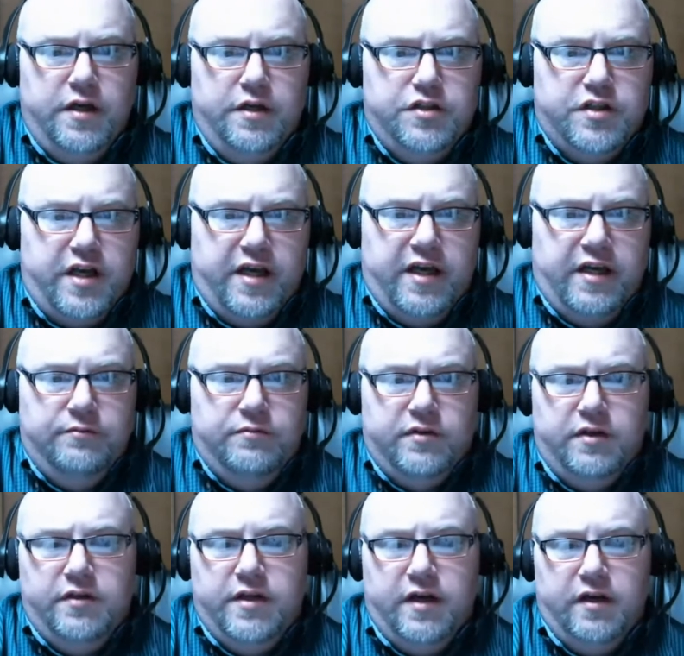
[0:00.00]
James
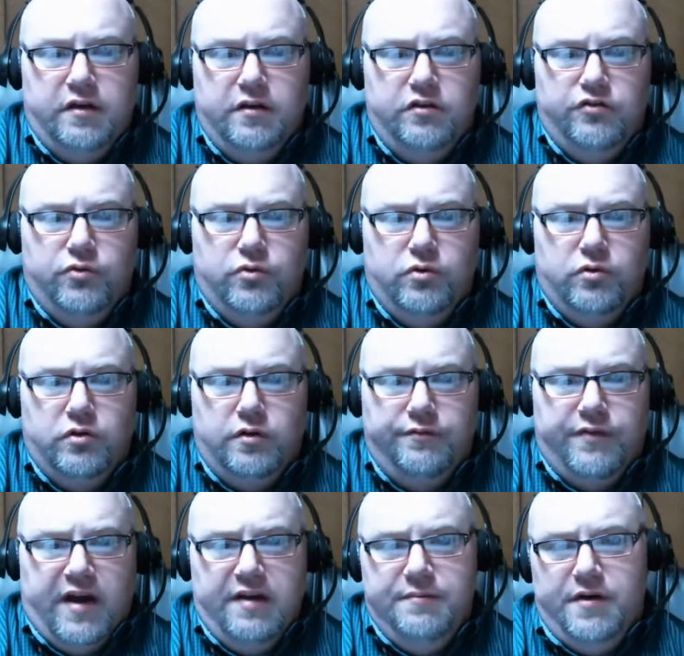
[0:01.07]
and Douglas for
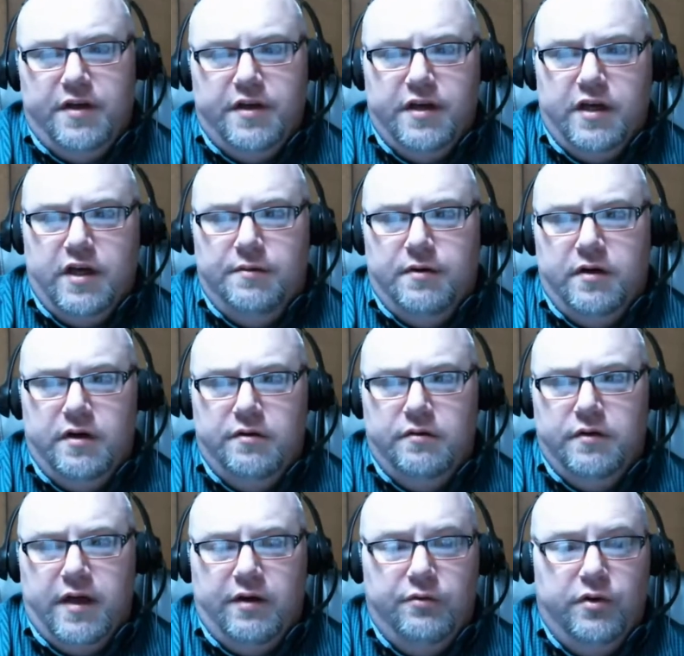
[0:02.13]
inviting me to come, and
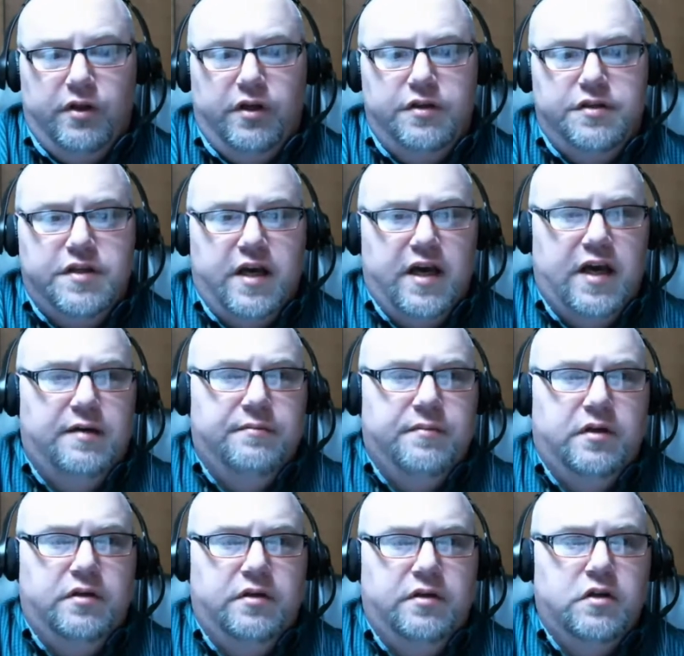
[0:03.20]
had a really good time,
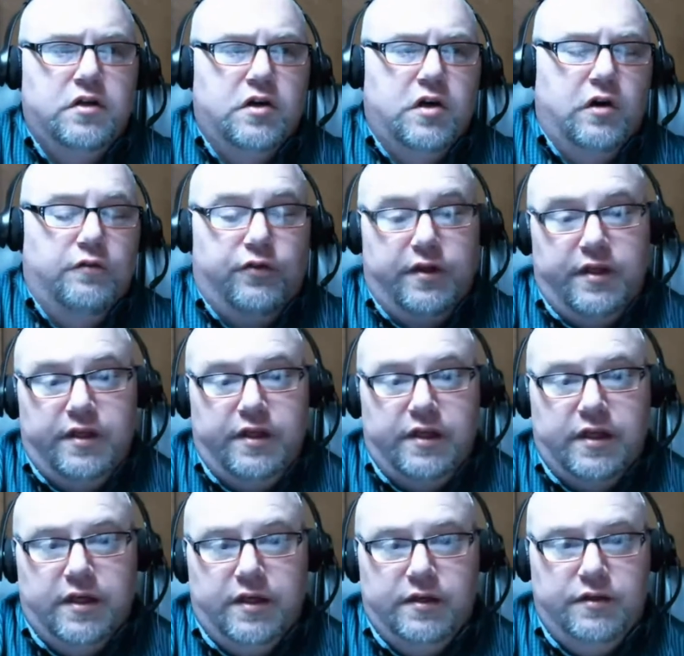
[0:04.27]
and hopefully
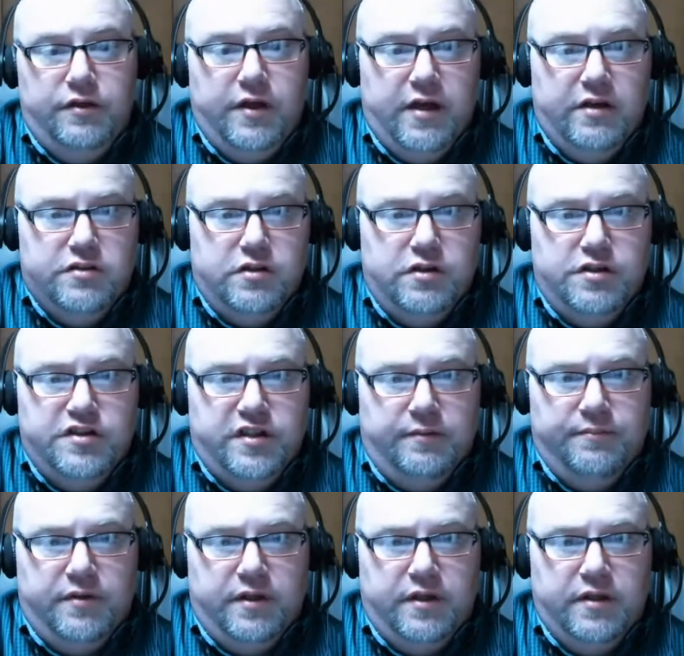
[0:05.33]
you guys learned
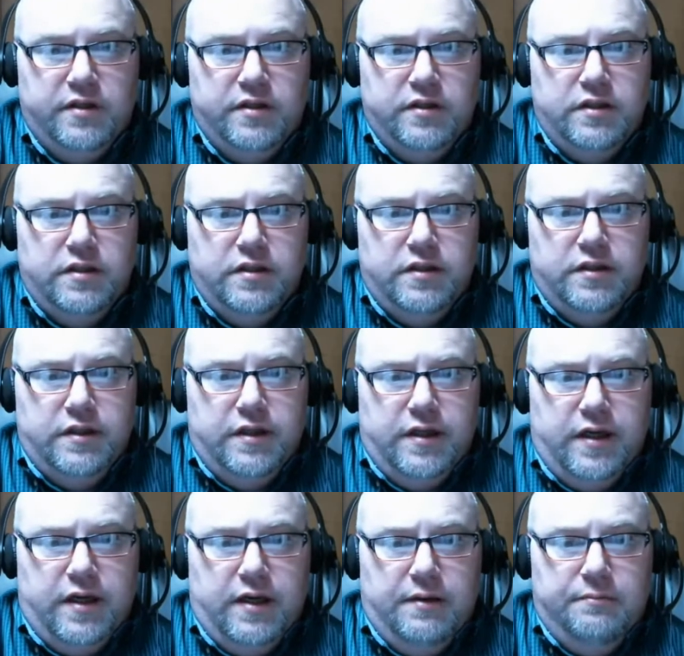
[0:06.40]
something.
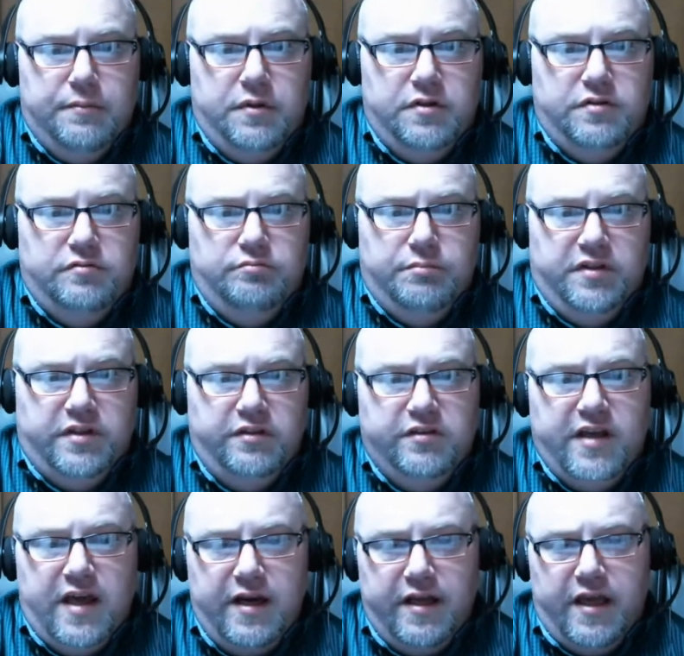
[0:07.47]
But this
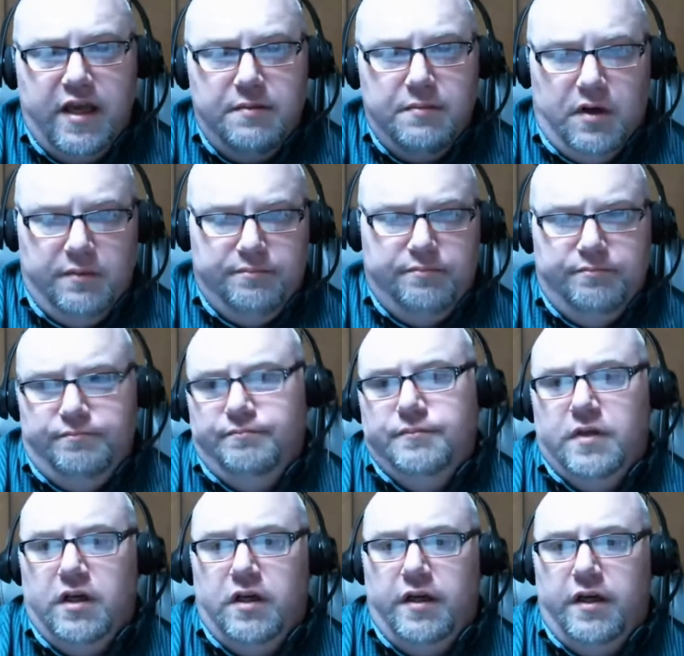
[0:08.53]
kind of came up
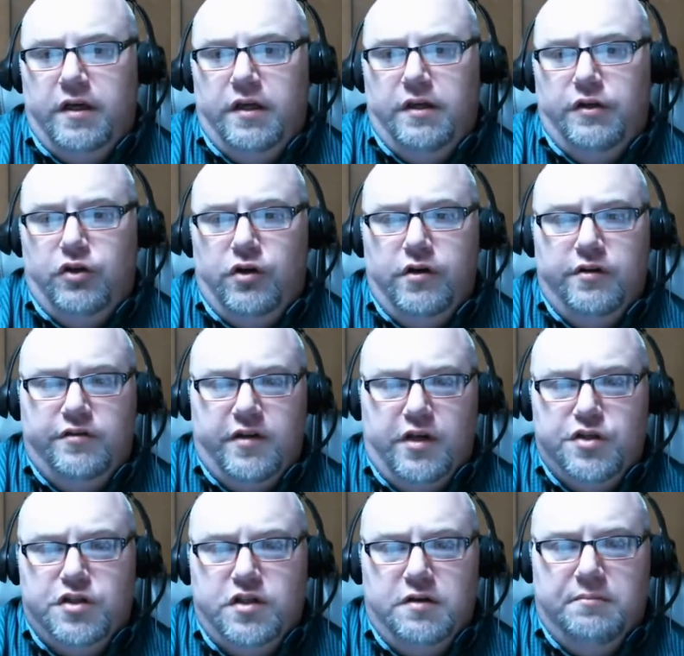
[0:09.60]
during the
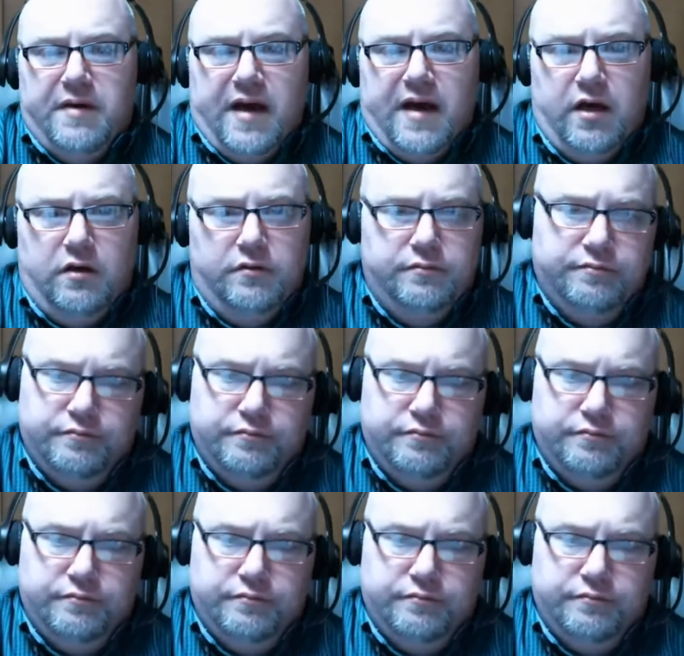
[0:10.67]
session about